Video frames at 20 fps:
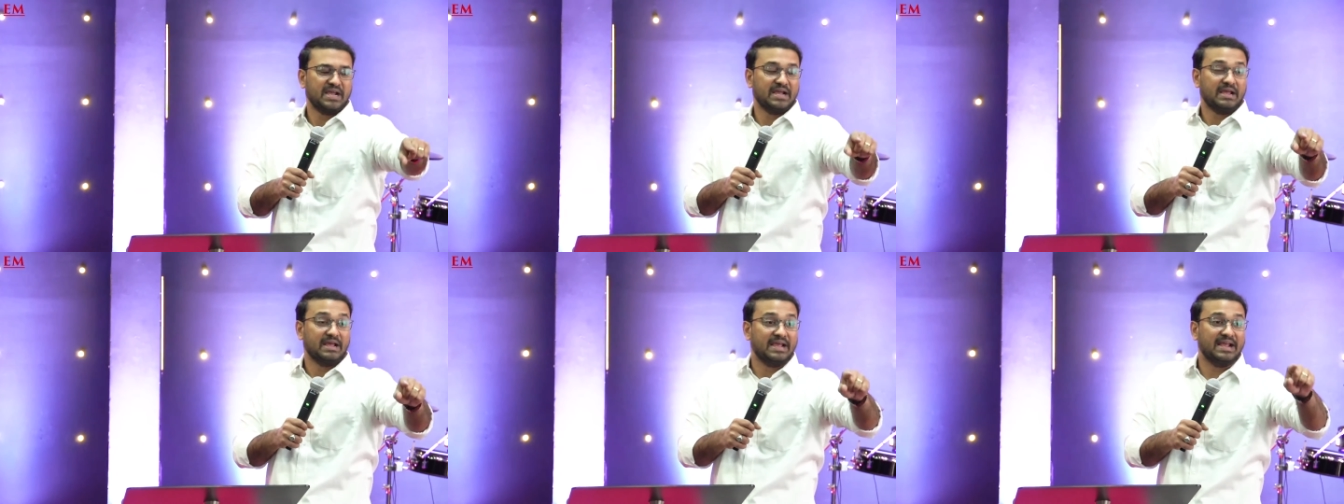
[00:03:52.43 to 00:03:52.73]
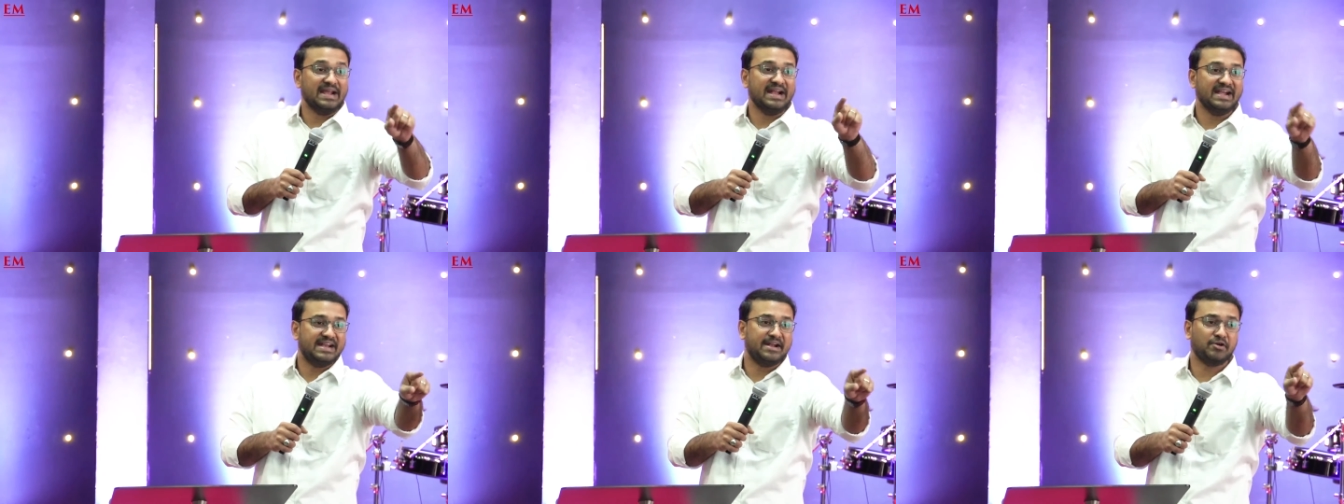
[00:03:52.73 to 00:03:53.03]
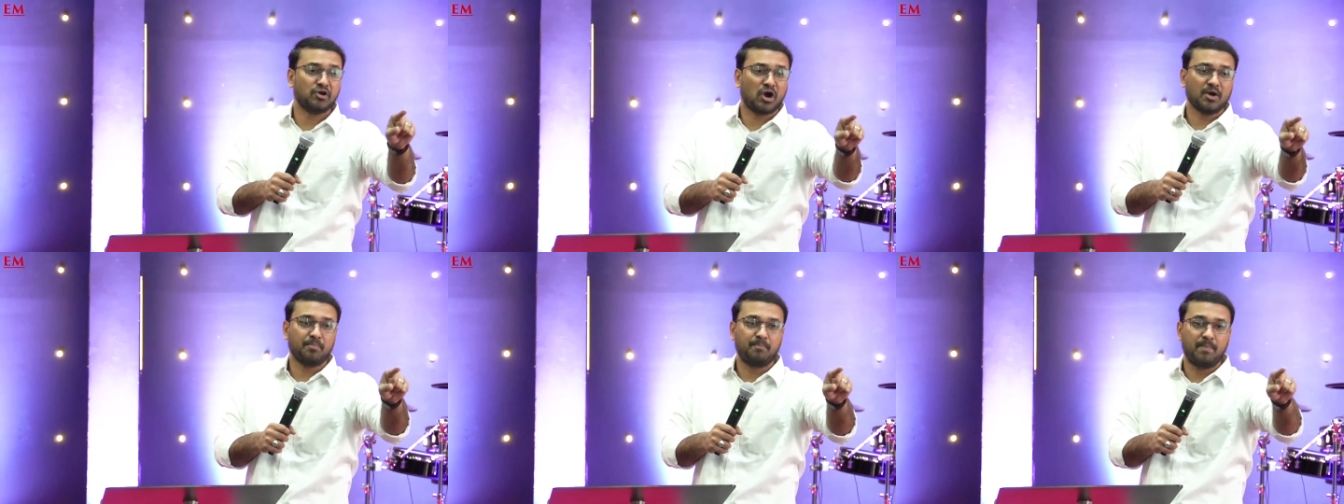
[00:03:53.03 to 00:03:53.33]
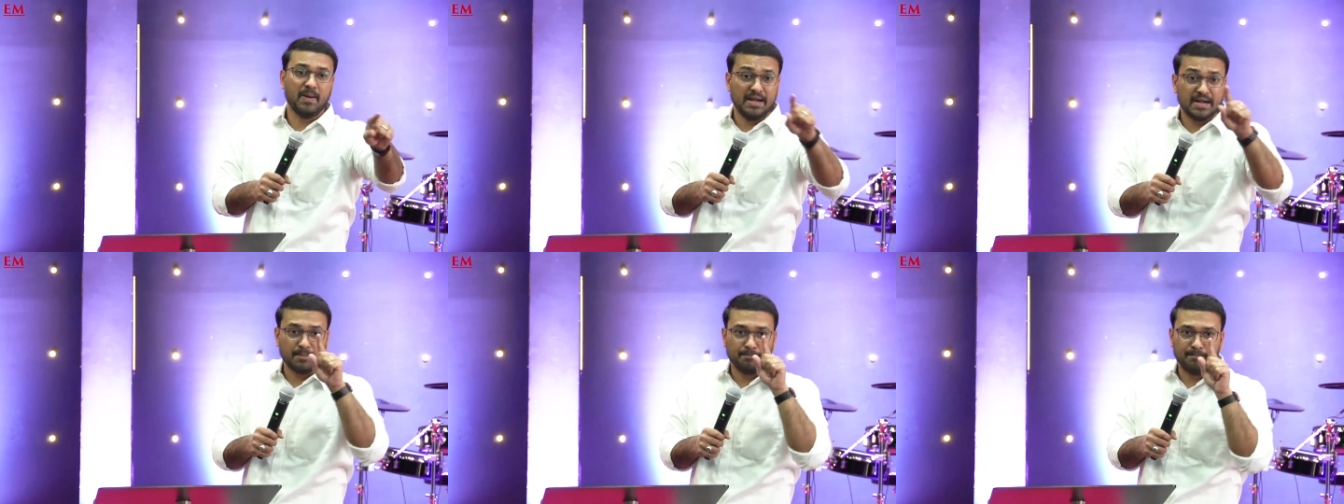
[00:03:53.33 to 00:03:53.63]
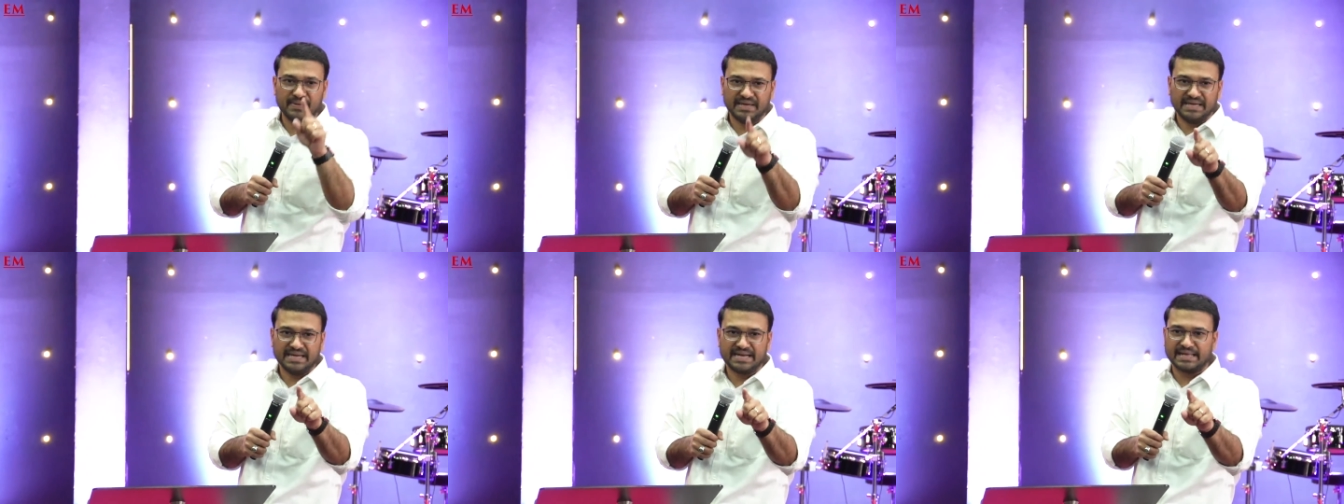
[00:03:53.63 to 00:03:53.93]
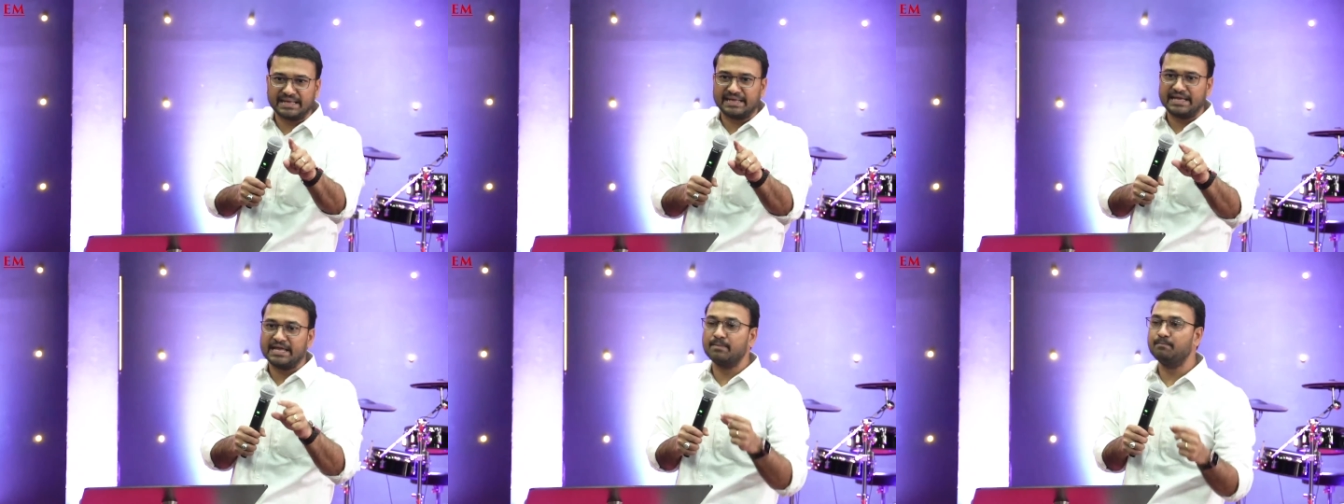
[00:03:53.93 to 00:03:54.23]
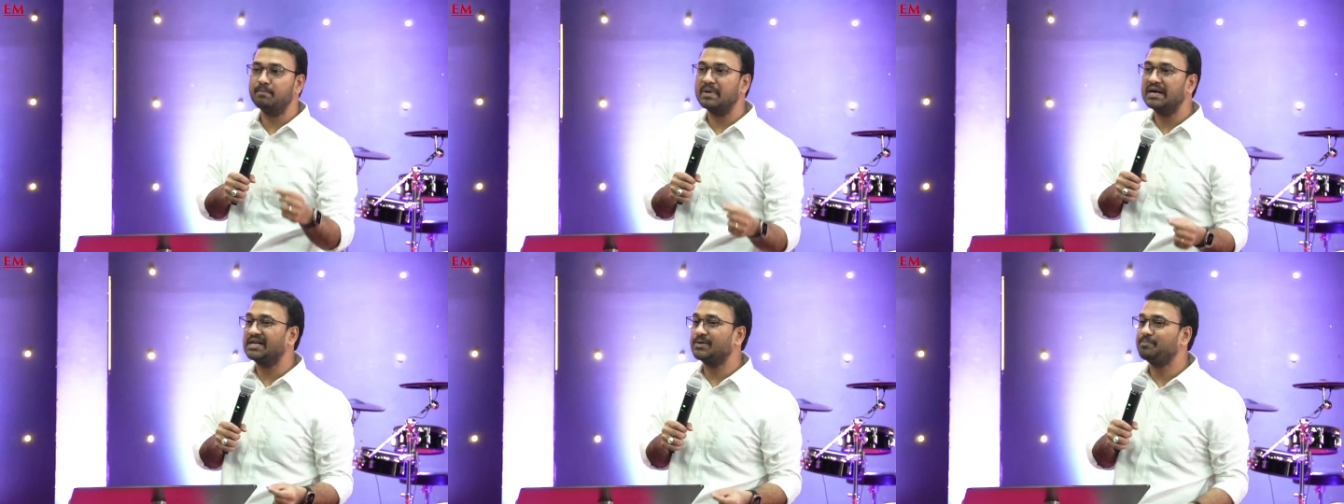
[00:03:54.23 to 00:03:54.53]
He did not build a building. He
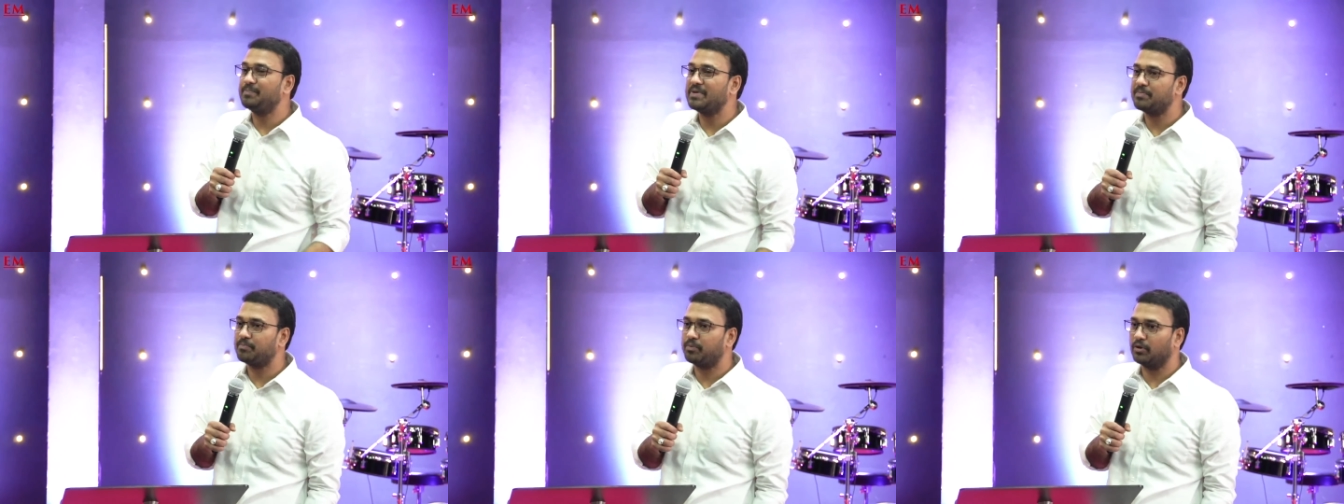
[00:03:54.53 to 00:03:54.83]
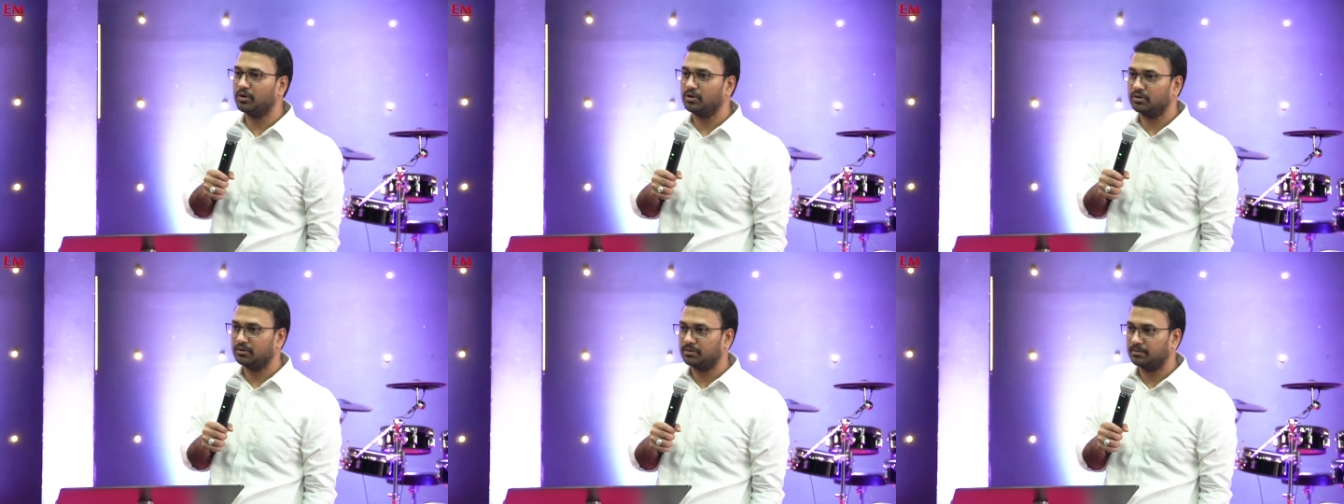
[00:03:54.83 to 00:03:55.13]
built people.